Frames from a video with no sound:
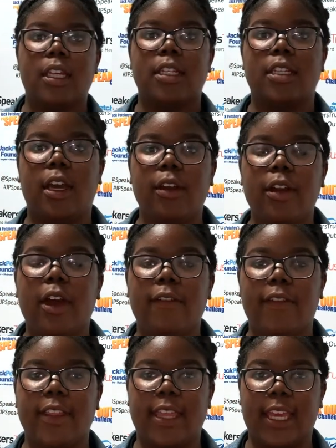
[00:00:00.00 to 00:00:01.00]
Don't
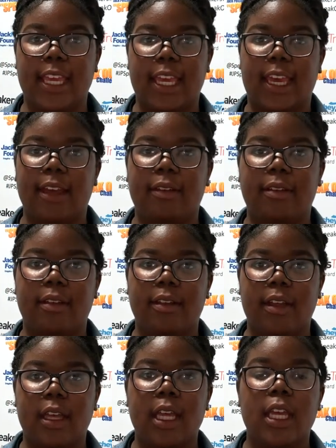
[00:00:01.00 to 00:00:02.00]
overthink it.
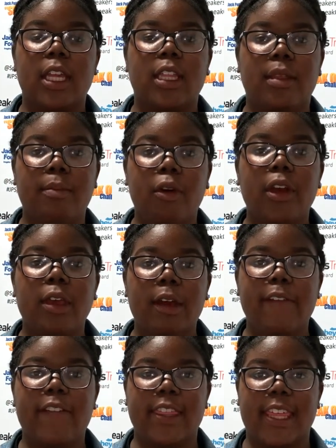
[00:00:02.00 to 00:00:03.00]
The more you
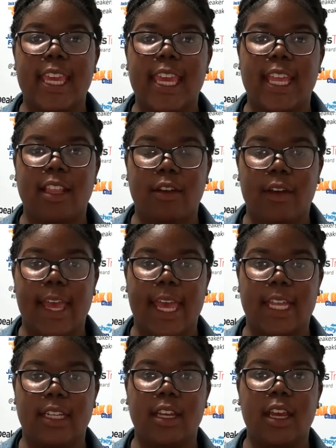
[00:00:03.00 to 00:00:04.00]
overthink it in your
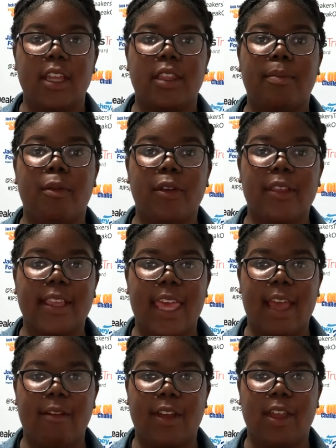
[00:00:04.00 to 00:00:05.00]
head, the more
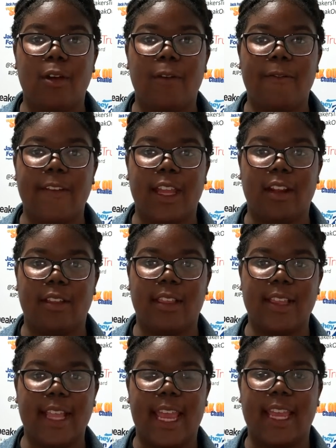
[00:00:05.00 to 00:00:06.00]
scary you'll feel on
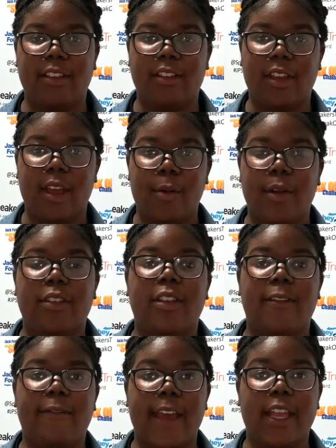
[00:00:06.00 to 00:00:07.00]
stage, which
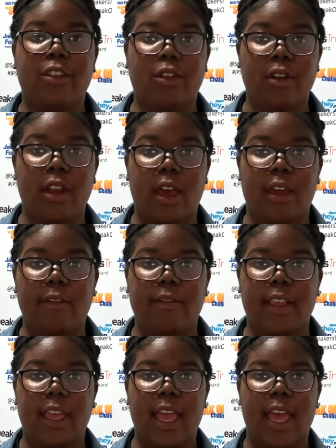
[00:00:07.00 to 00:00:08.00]
can affect your
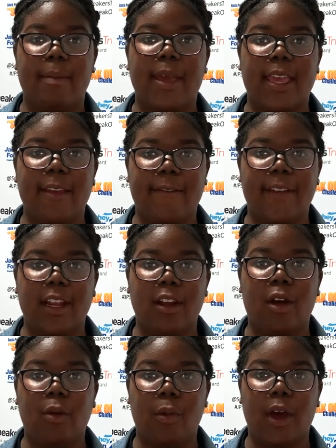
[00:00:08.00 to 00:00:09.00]
nerves and make you feel a
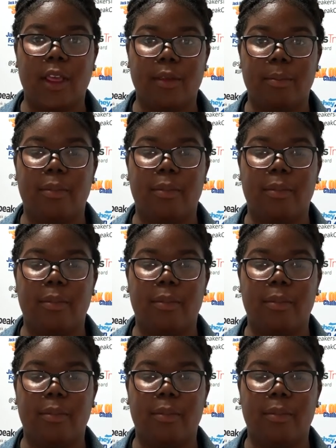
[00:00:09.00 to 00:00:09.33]
lot worse when